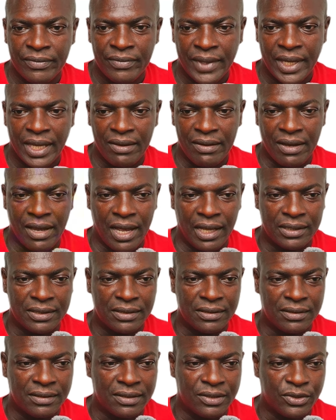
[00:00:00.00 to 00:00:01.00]
you
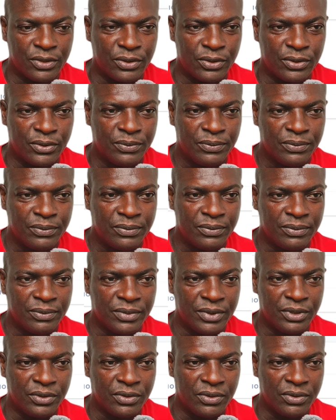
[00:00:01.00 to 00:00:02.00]
get it. So
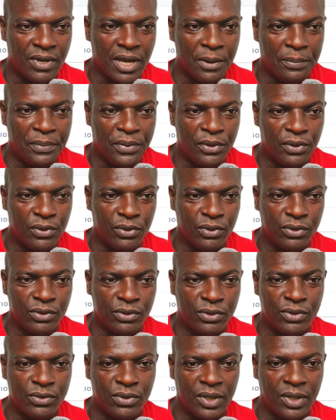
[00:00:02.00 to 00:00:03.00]
it will help you
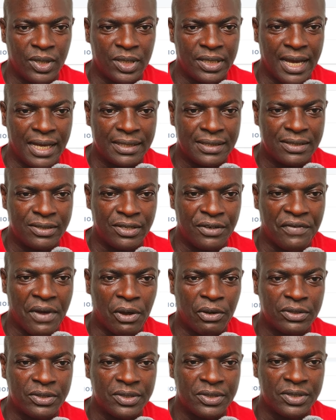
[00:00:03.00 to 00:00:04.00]
do all that. So if
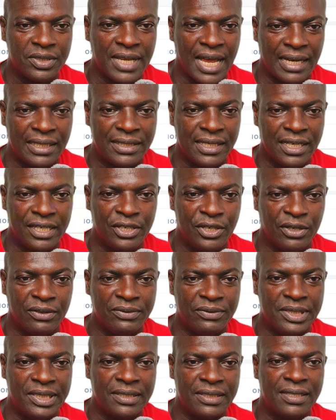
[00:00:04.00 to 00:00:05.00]
I want to search any
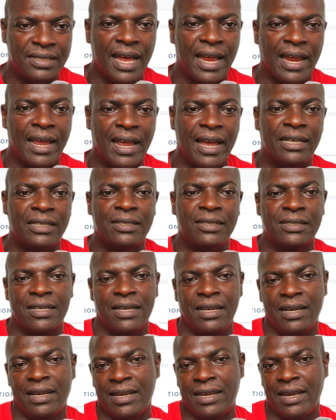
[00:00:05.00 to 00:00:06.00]
of this now, I can
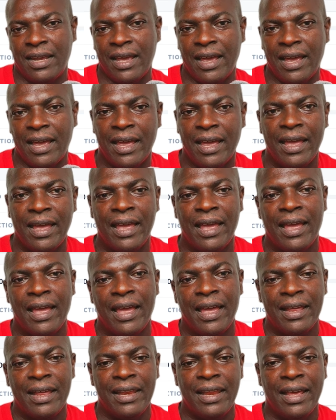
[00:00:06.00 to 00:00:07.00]
just click here,
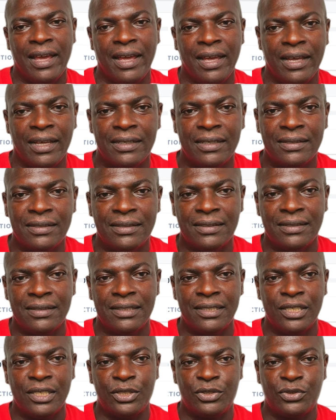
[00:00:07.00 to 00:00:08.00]
then
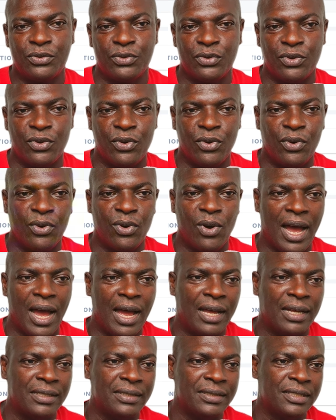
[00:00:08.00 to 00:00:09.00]
it will go
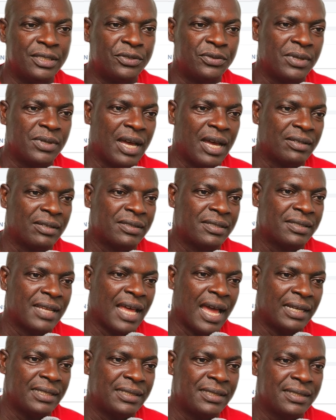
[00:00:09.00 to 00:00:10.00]
and it will now
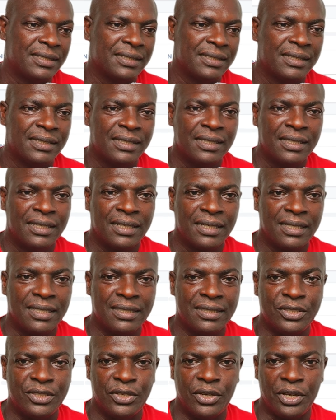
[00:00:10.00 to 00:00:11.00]
search
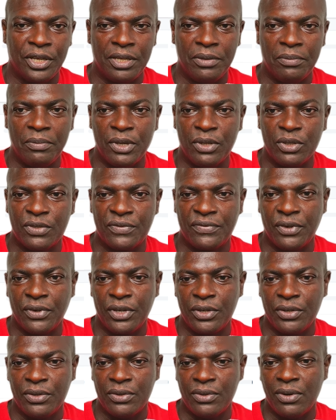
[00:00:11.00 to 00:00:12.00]
these your emails
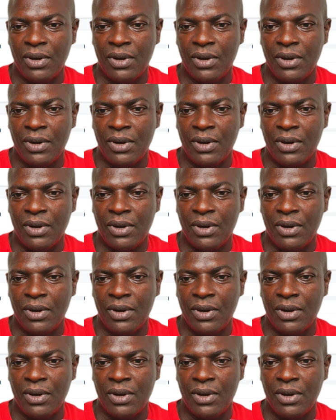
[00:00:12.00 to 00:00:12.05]
for you